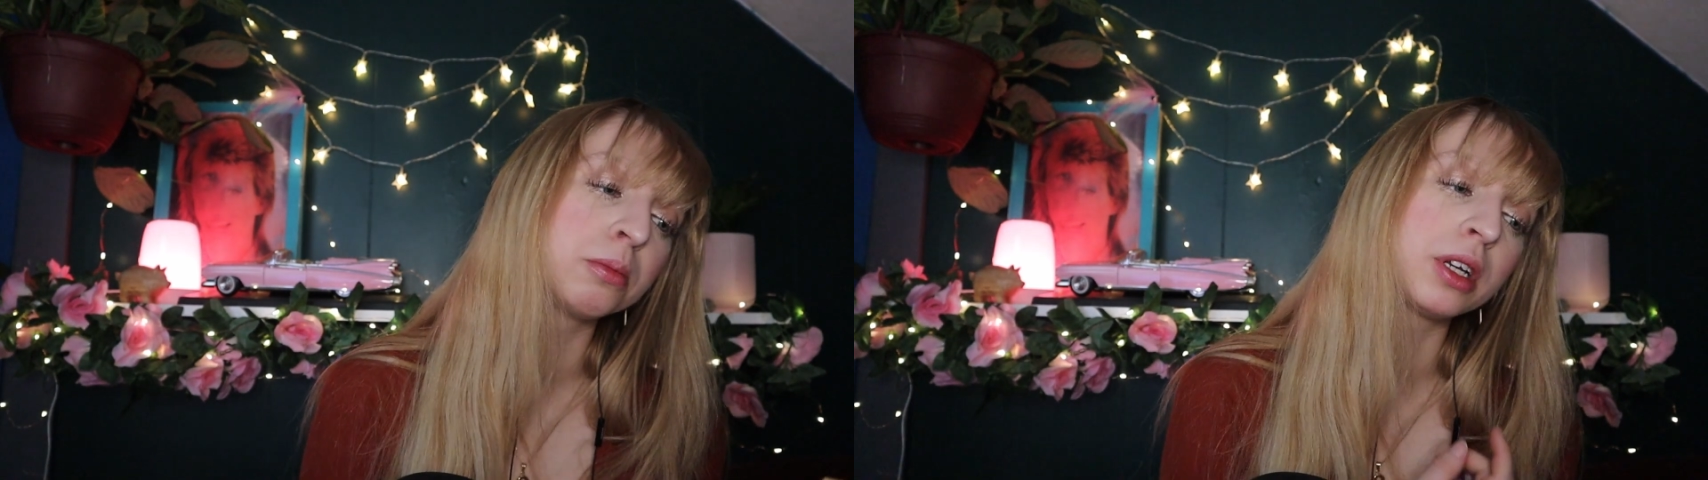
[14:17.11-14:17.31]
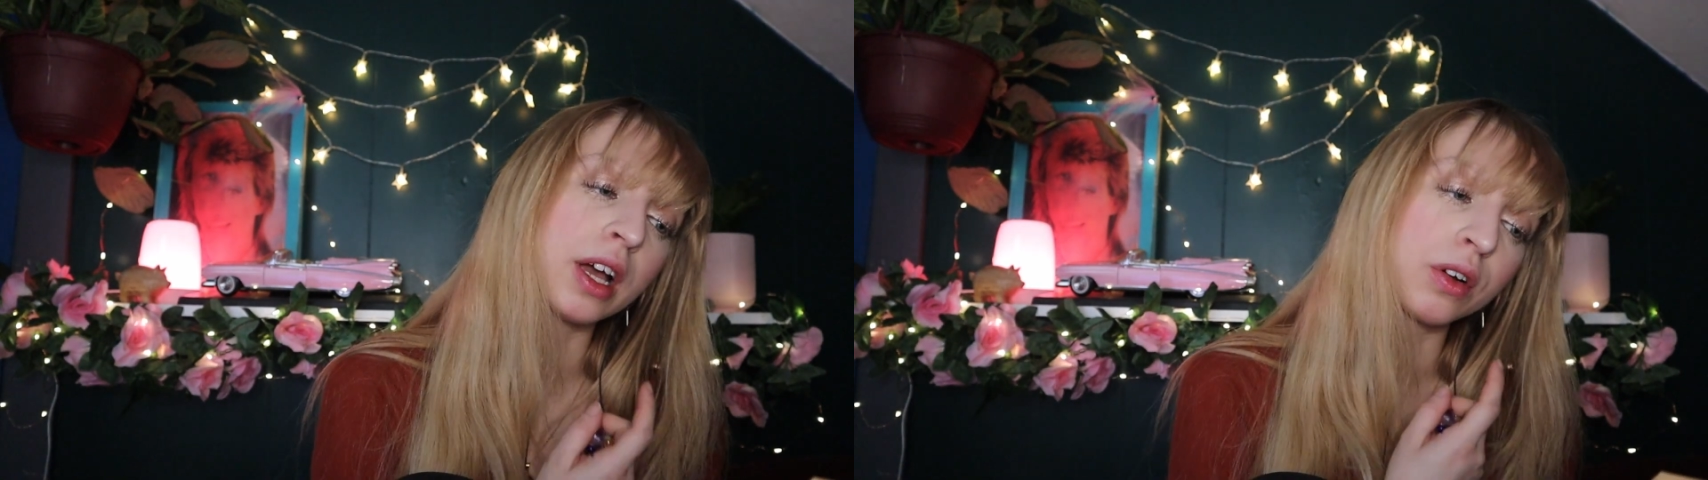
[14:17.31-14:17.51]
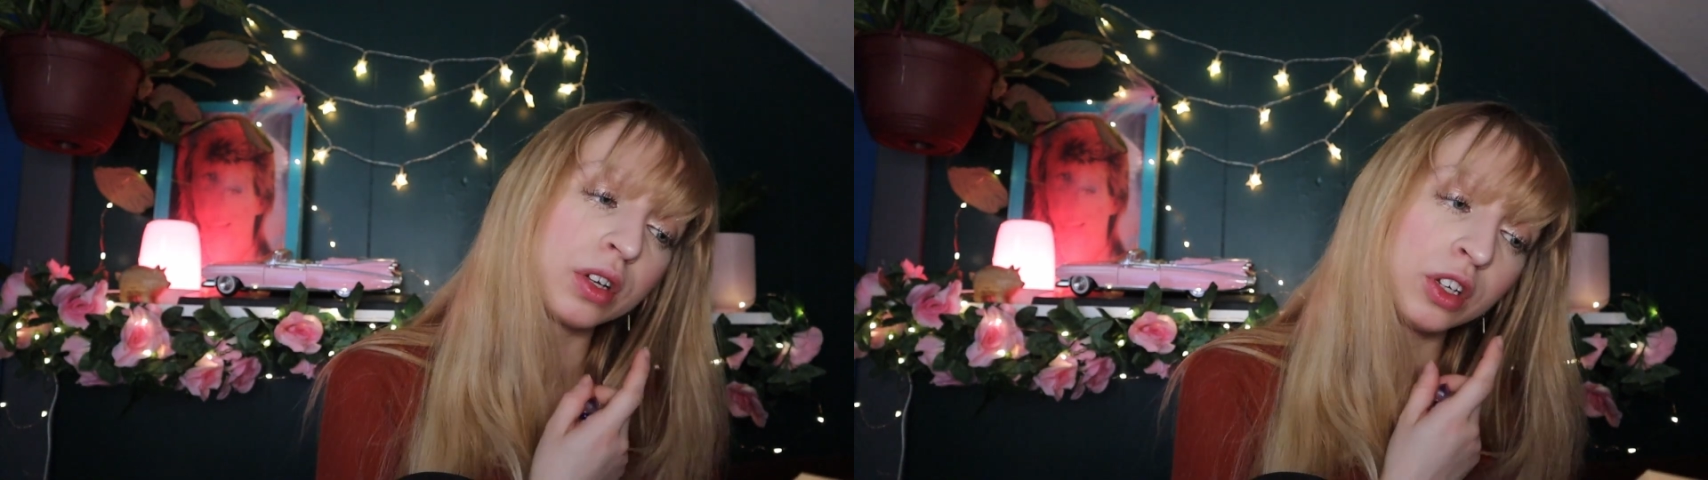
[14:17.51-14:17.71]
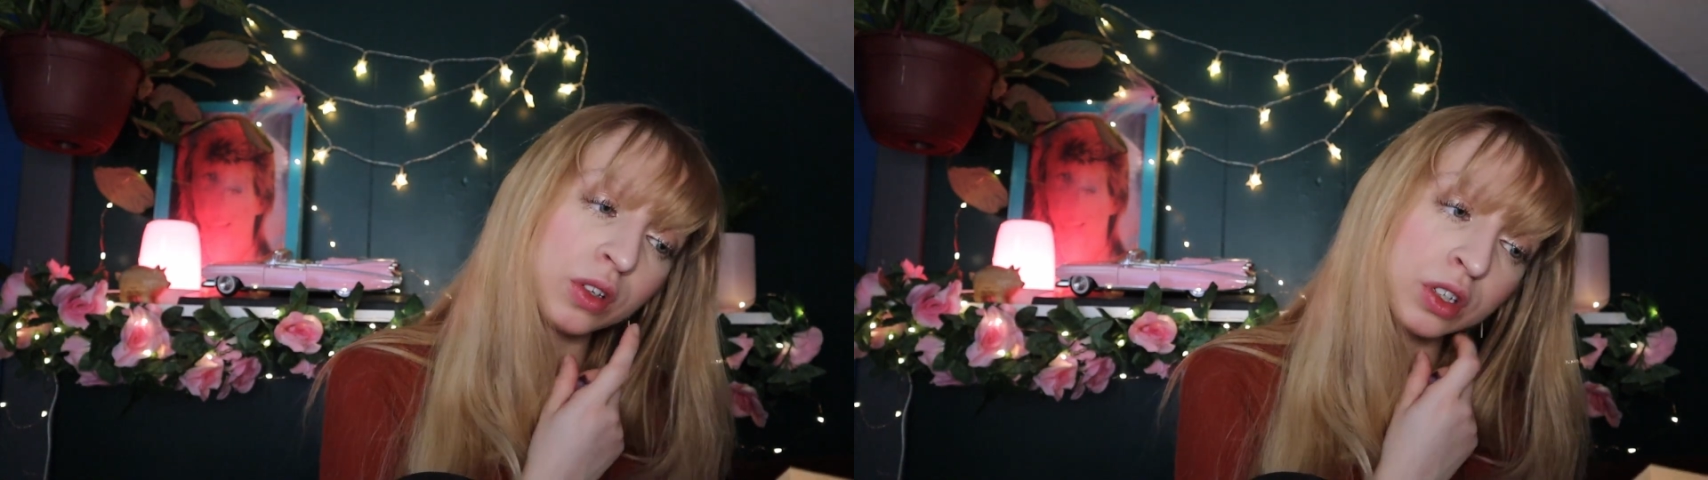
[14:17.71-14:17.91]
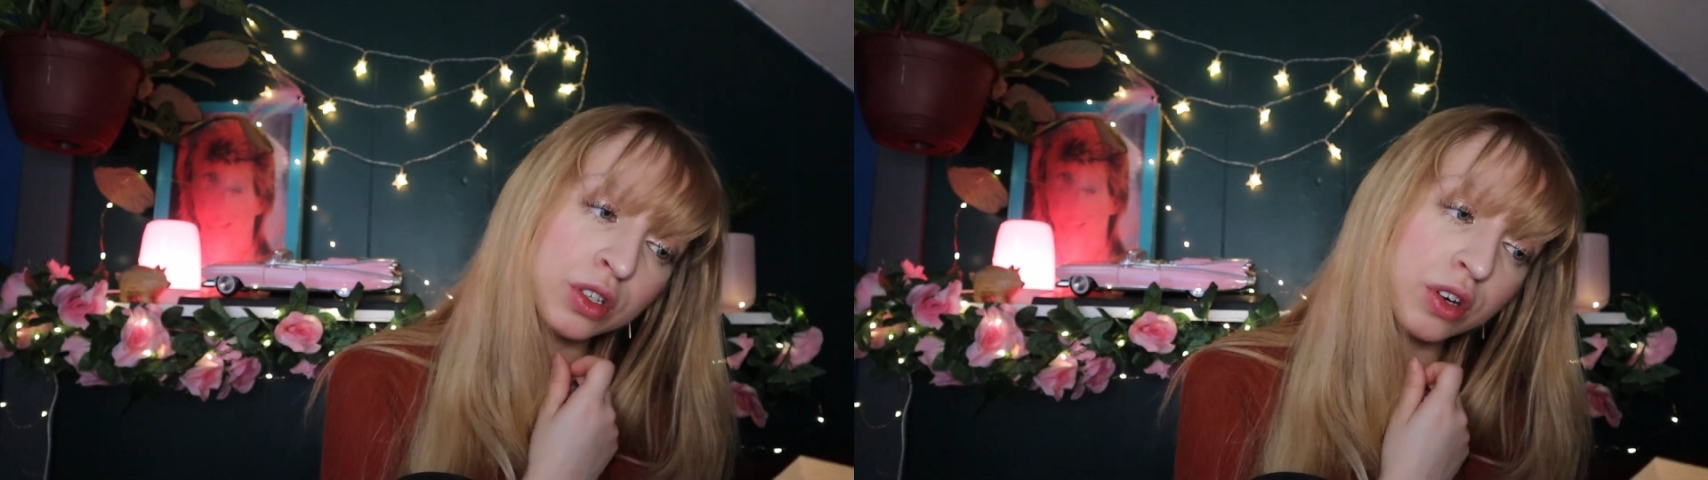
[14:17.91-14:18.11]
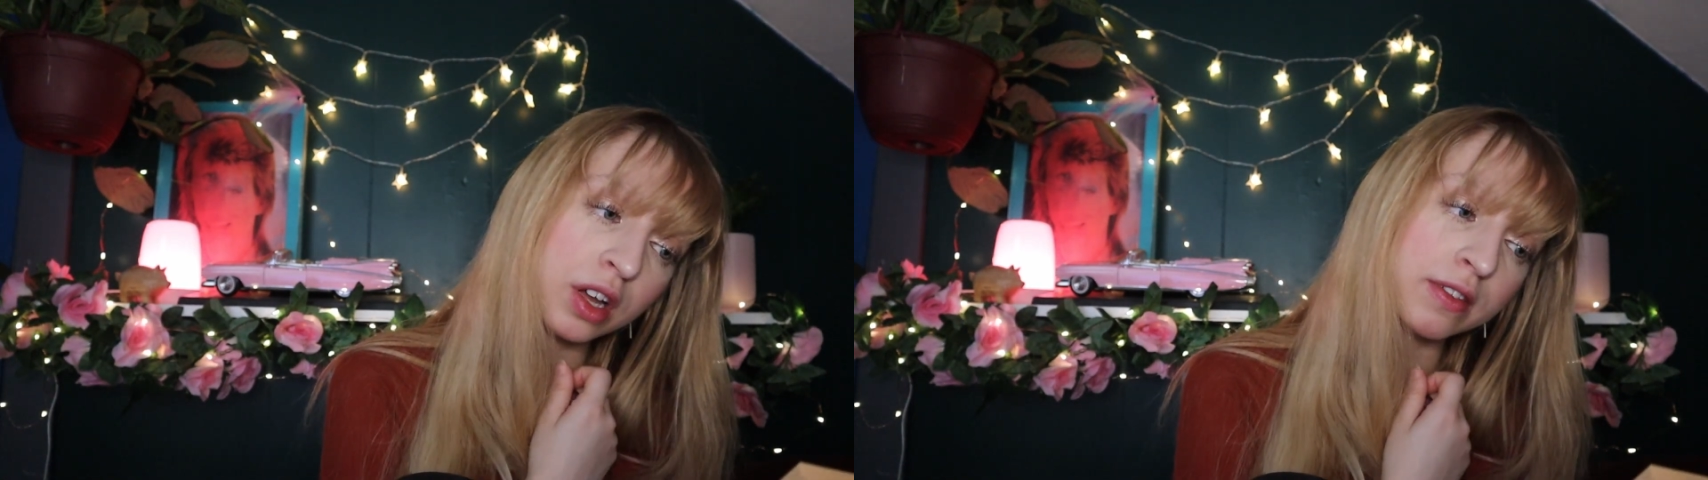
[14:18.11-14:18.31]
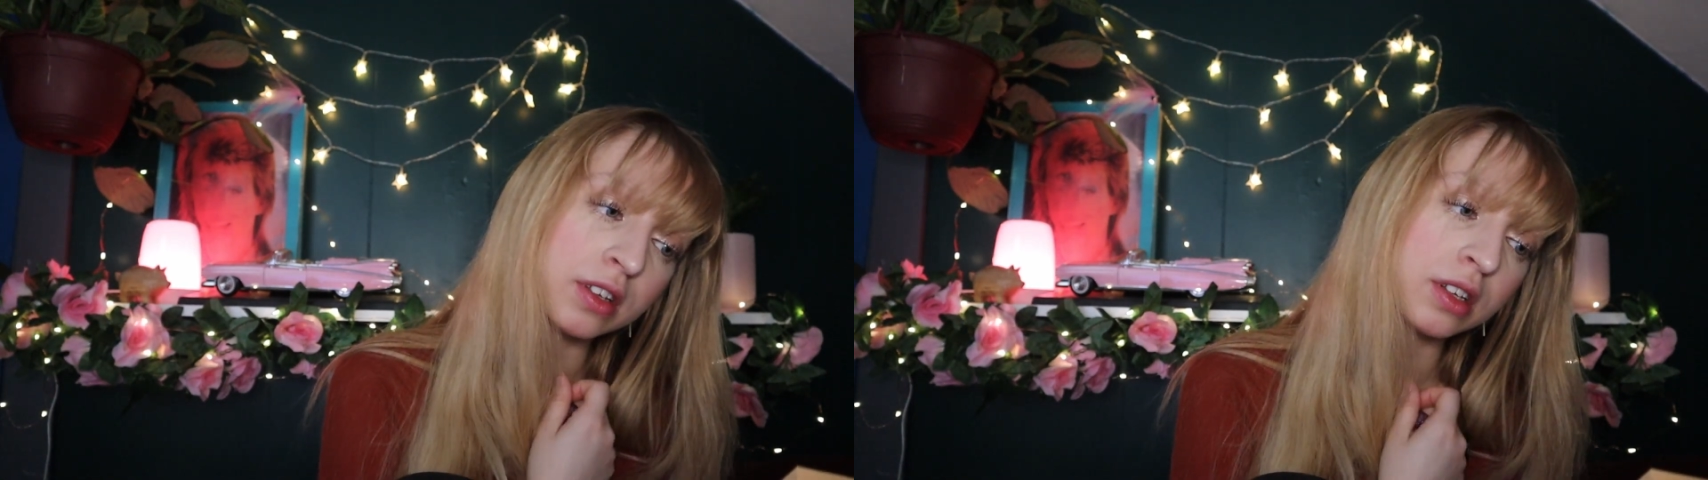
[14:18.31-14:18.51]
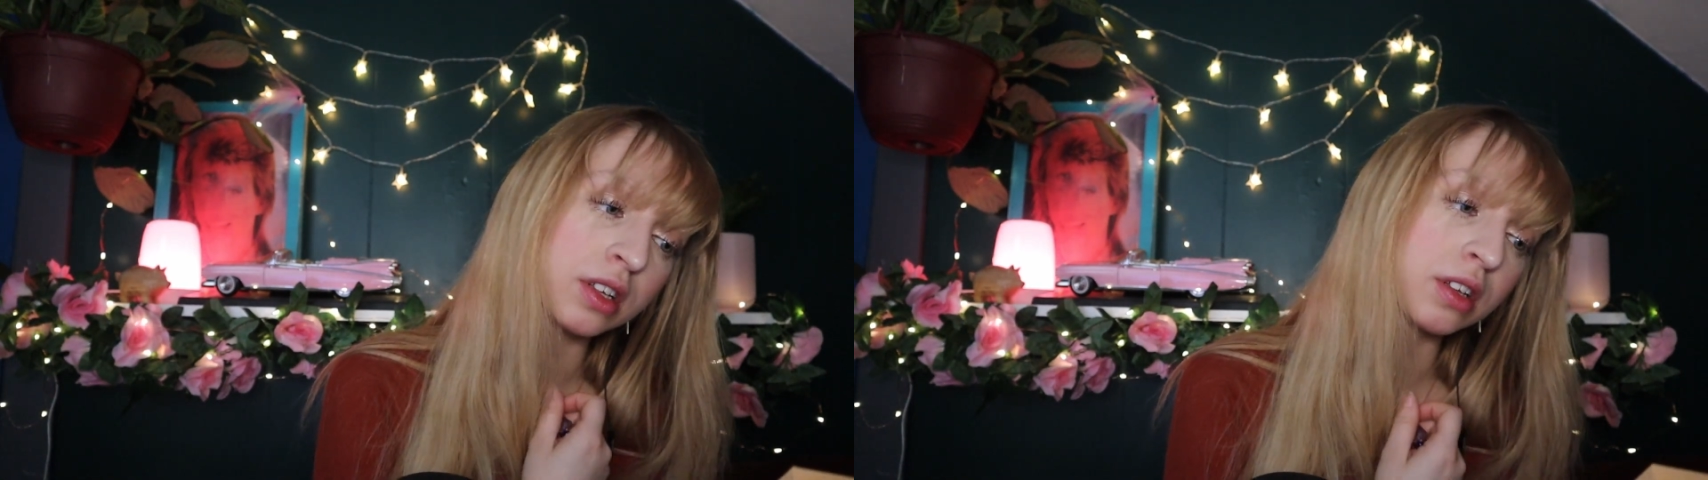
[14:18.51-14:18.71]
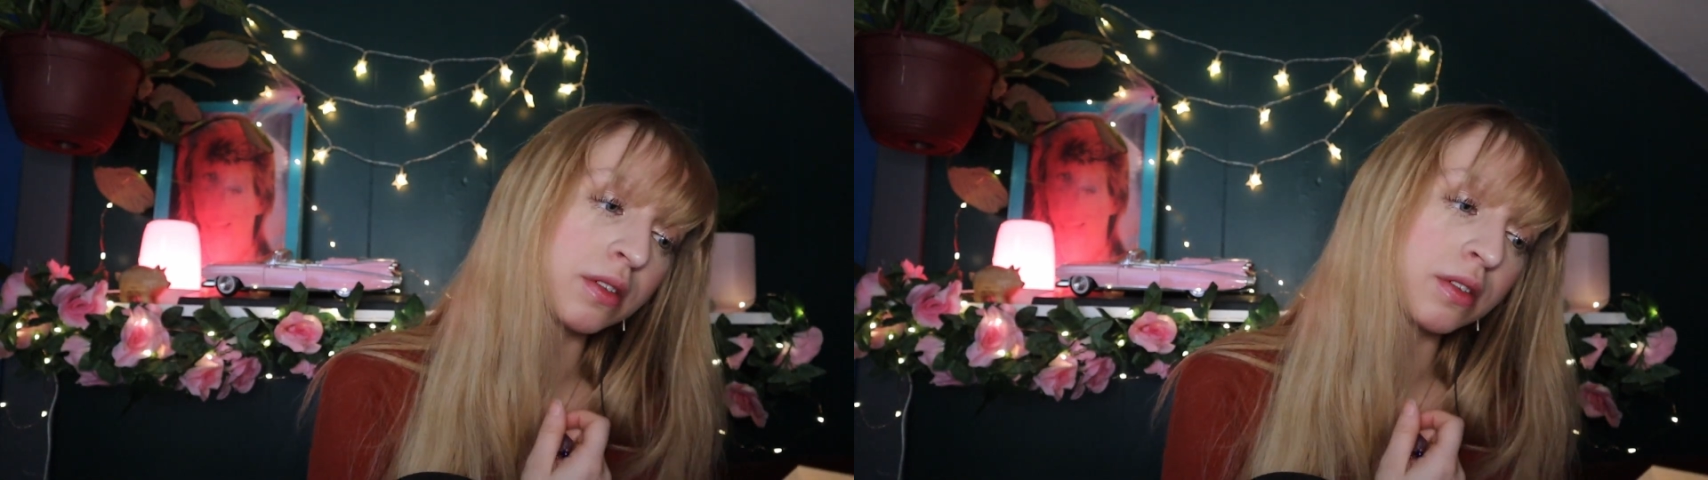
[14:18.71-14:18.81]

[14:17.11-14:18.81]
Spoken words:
but how can you contrive it?